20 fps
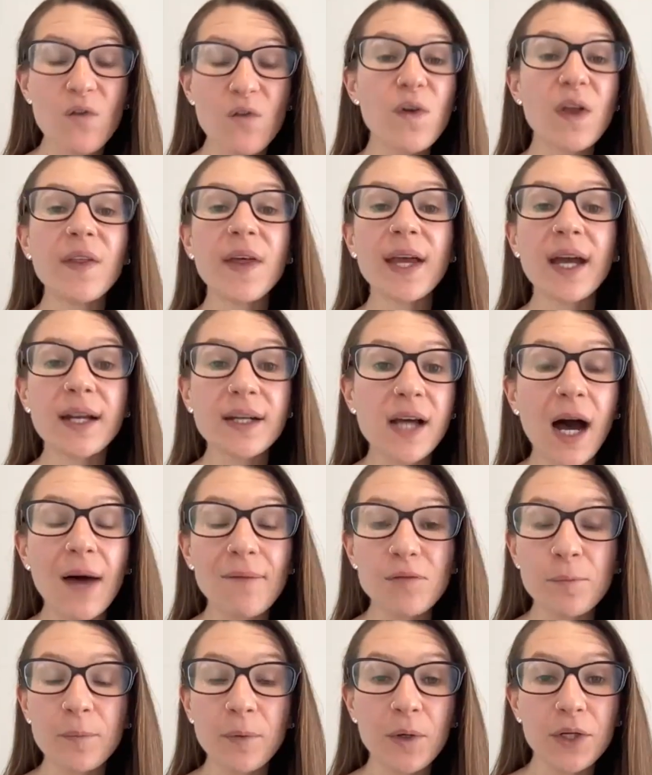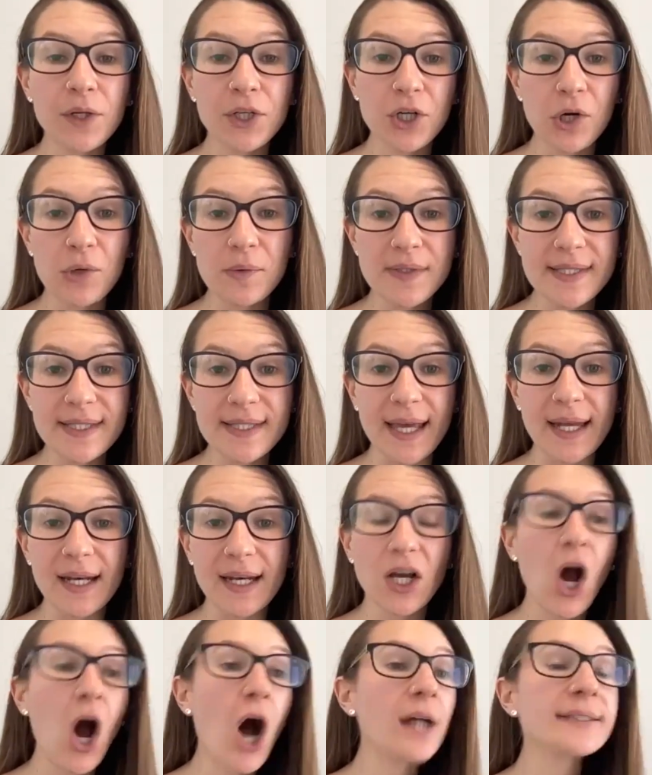feeling uncomfortable in your own
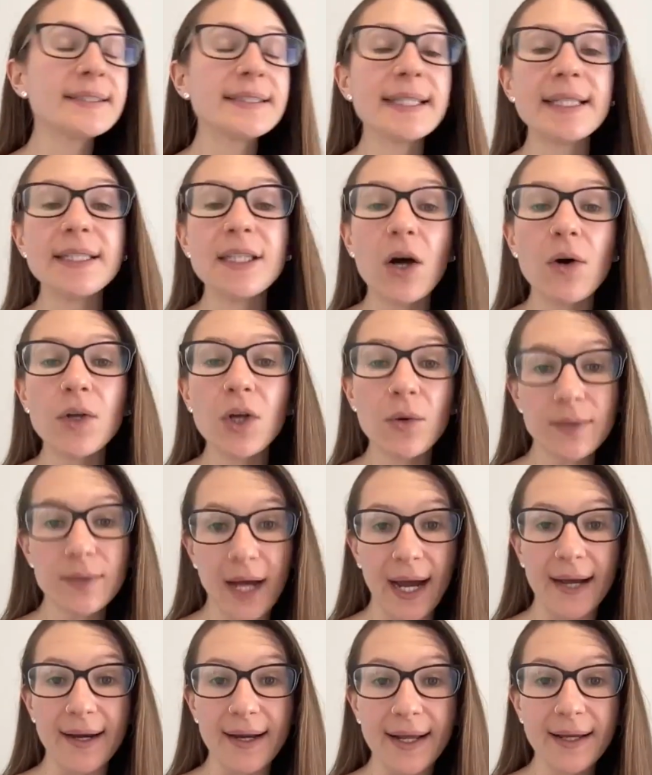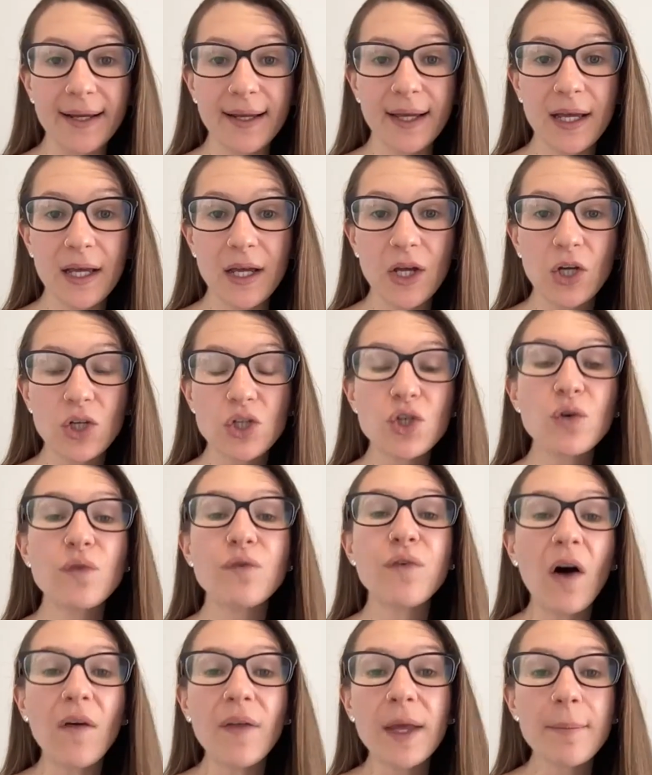skin, constantly yo-yo dieting, to
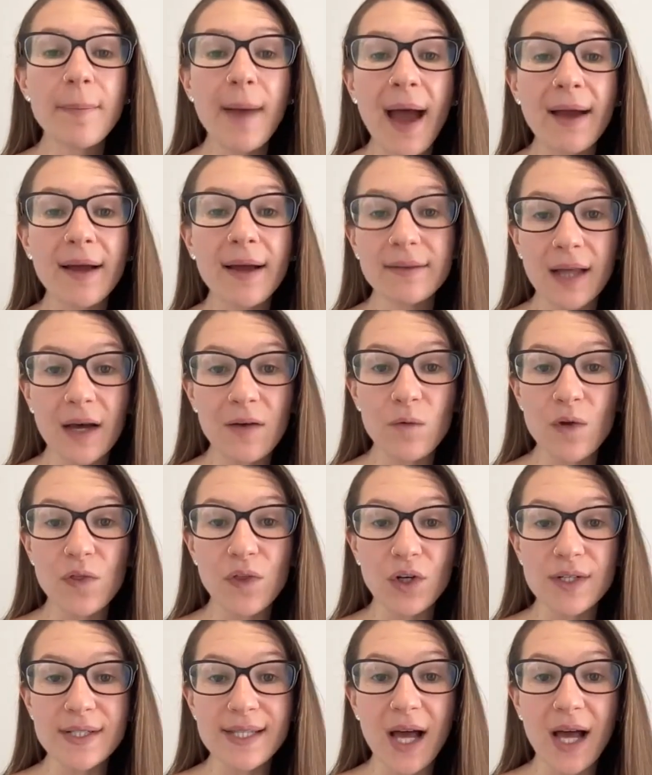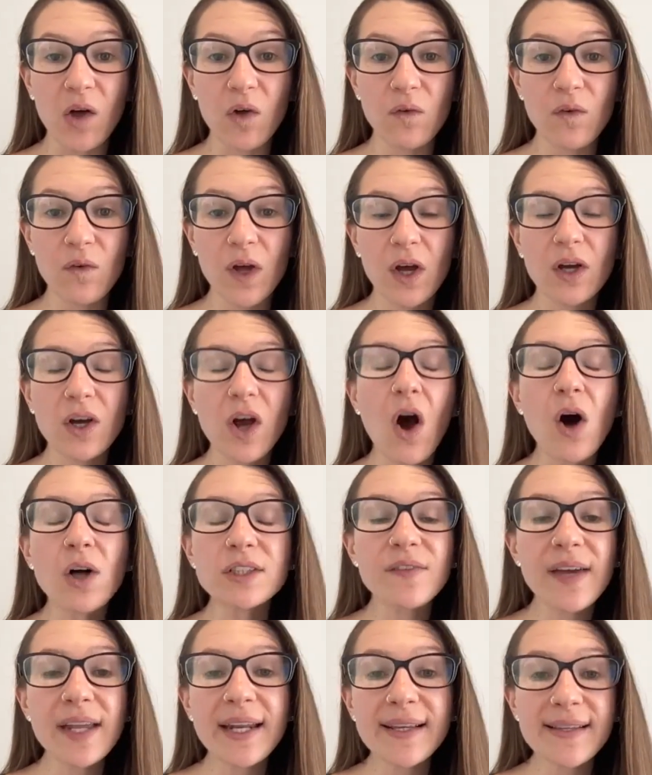falling back in love with yourself,
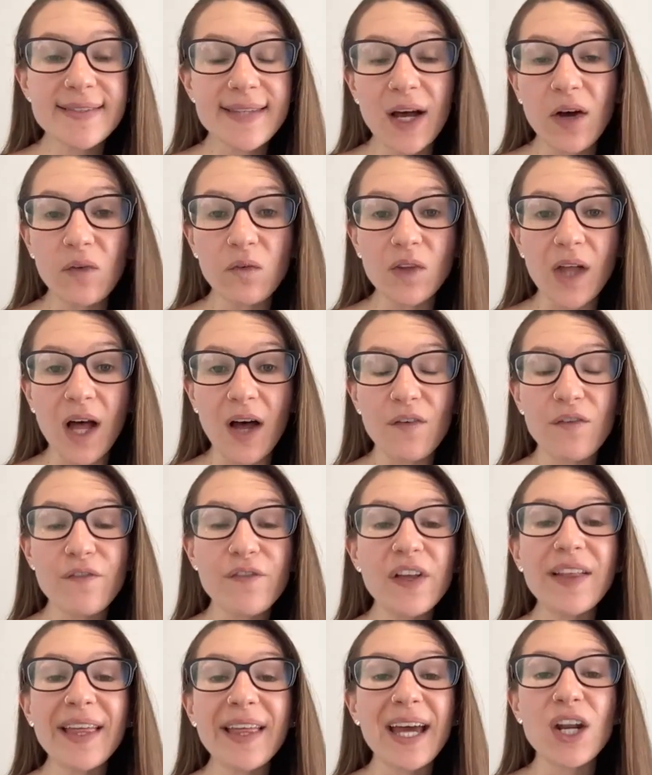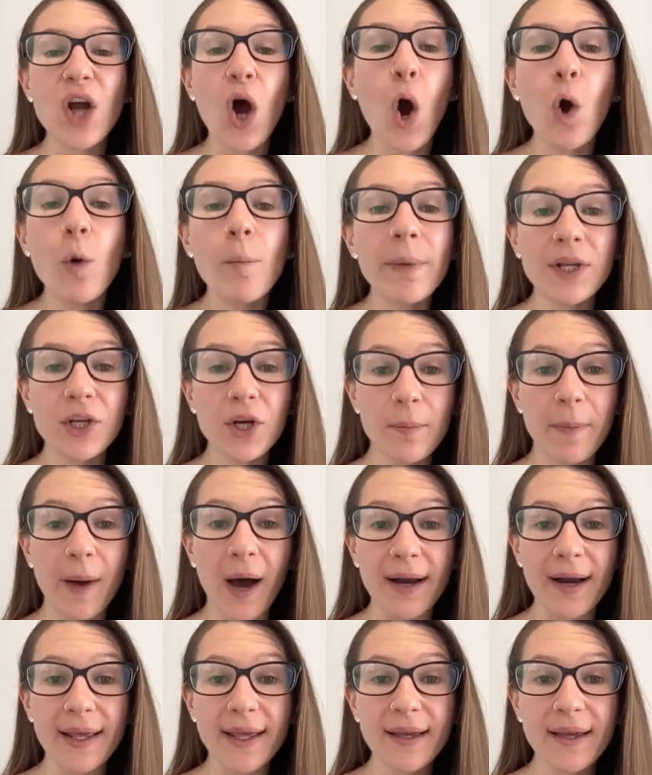cultivating self-love, feeling at home in your
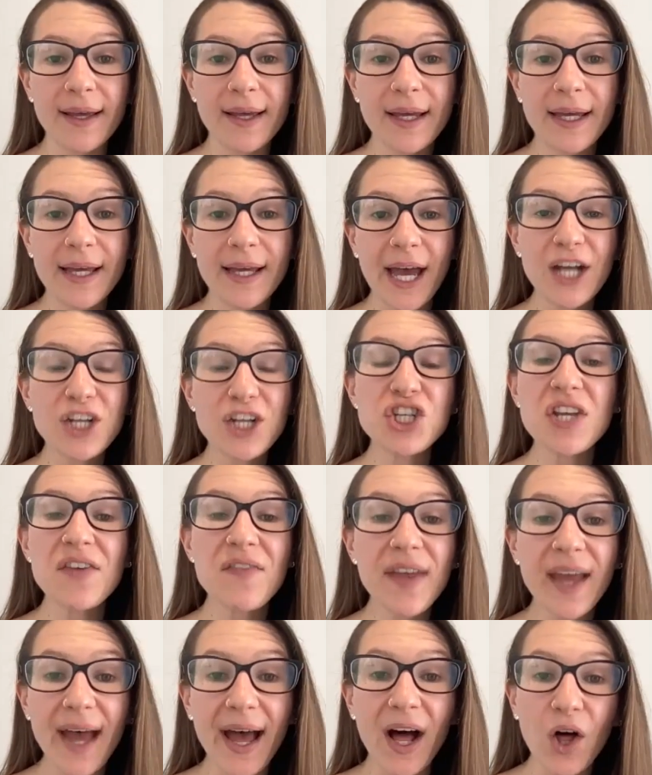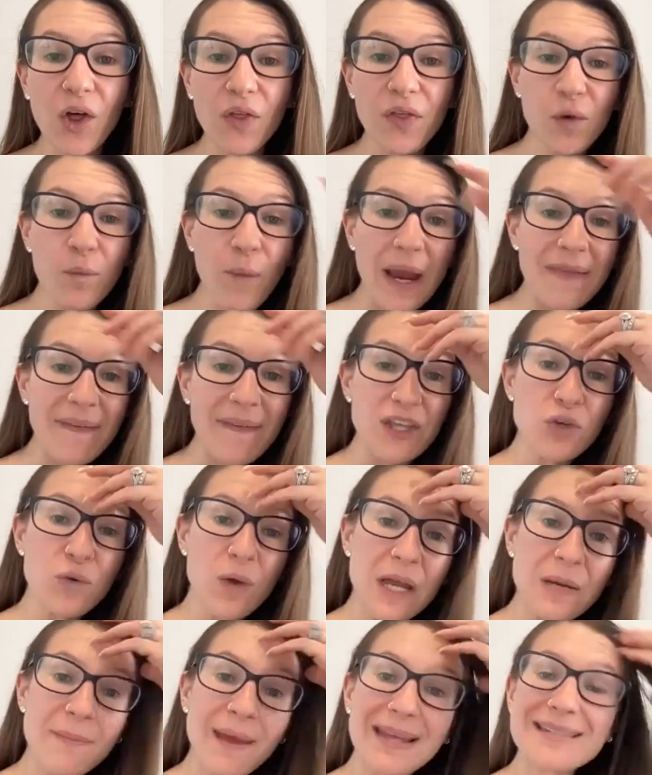body, achieving a healthy weight that you
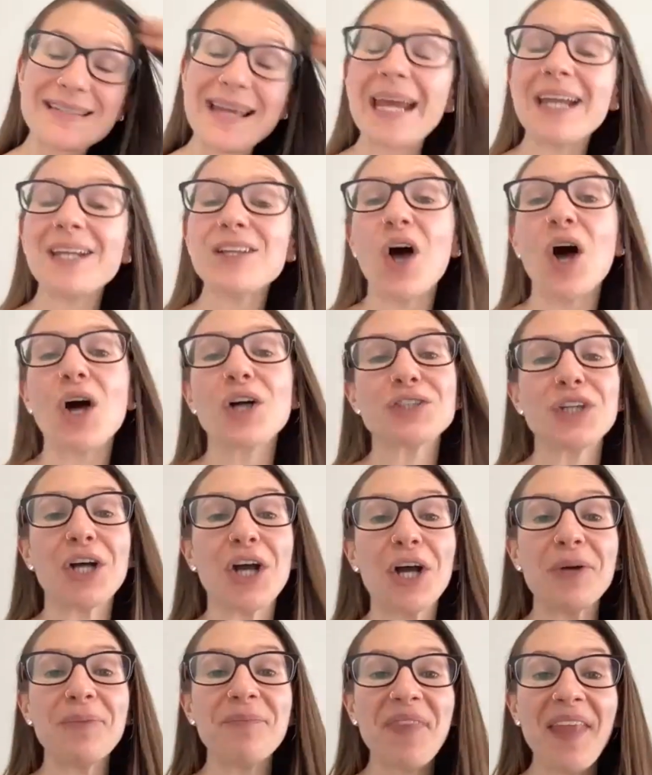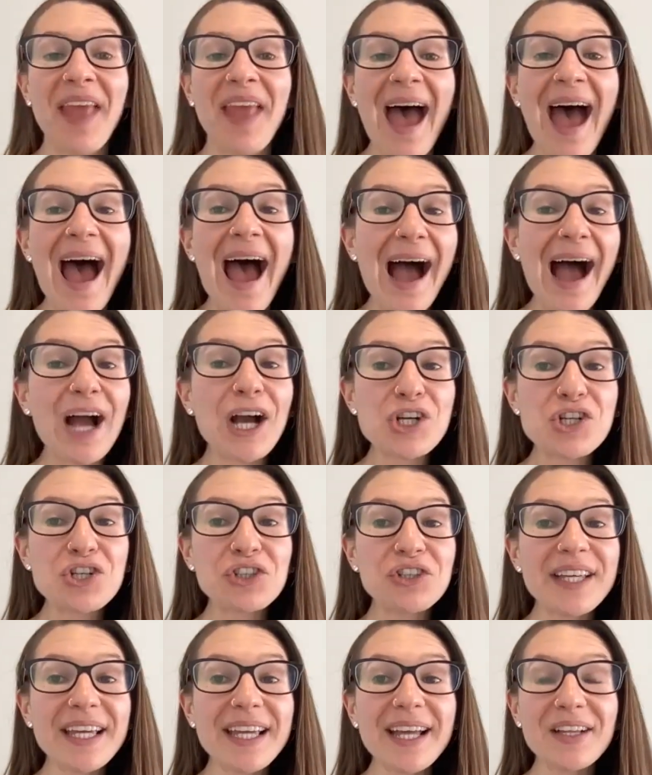can maintain long-term,
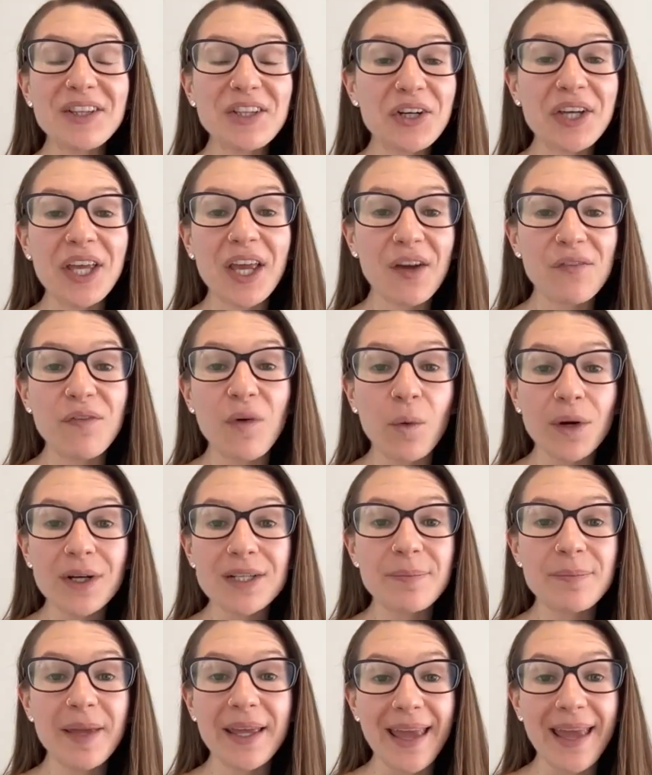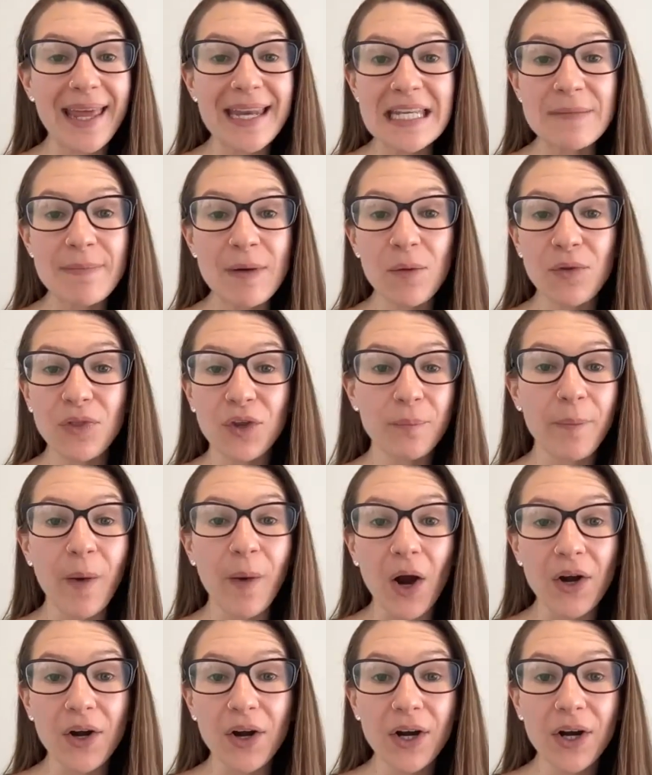actually looking forward to being intimate with your
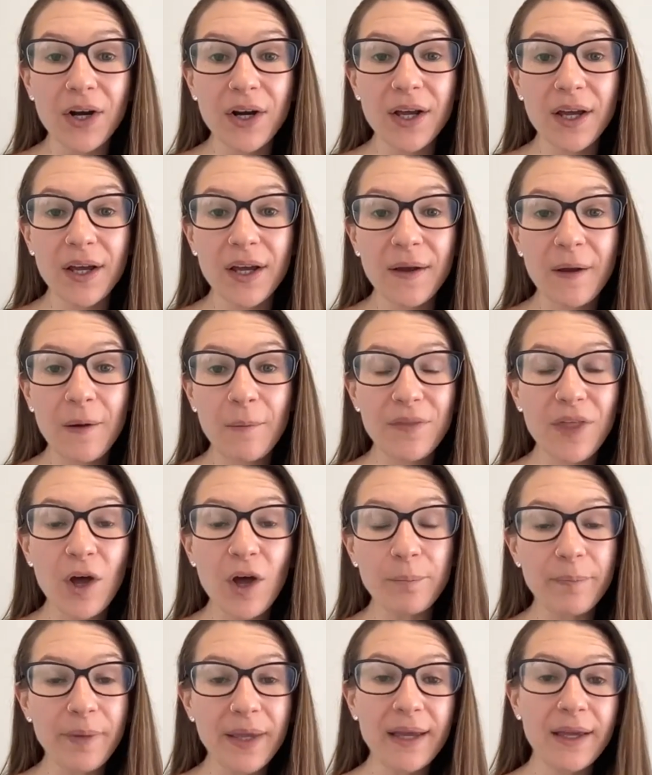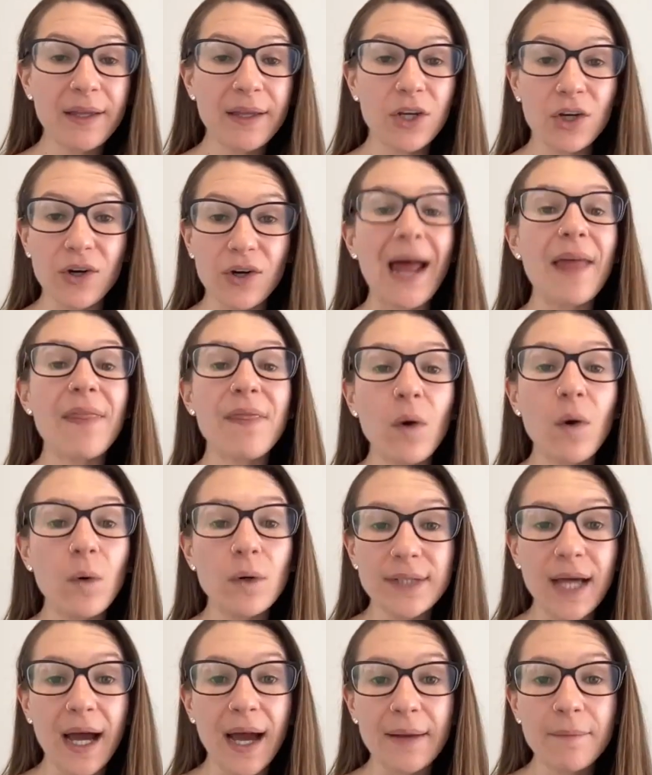partner without being in your head the
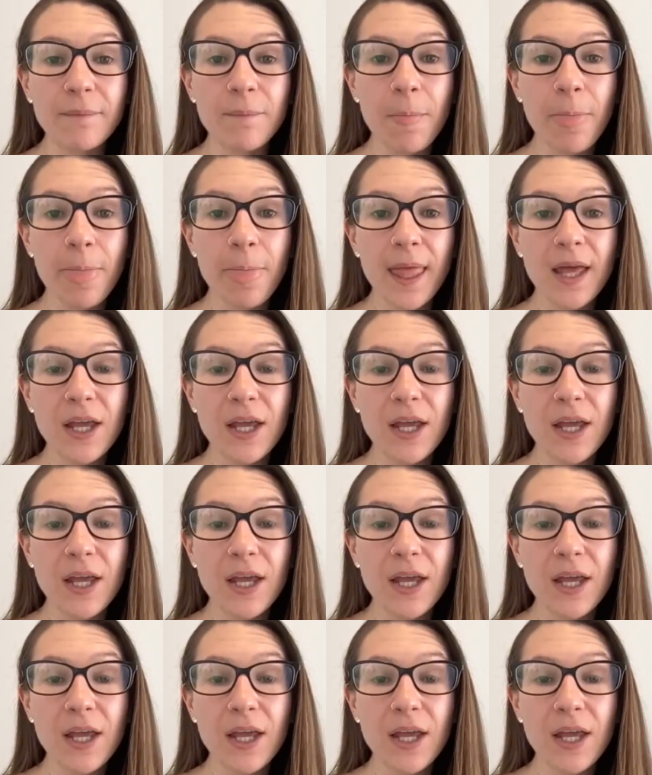whole time.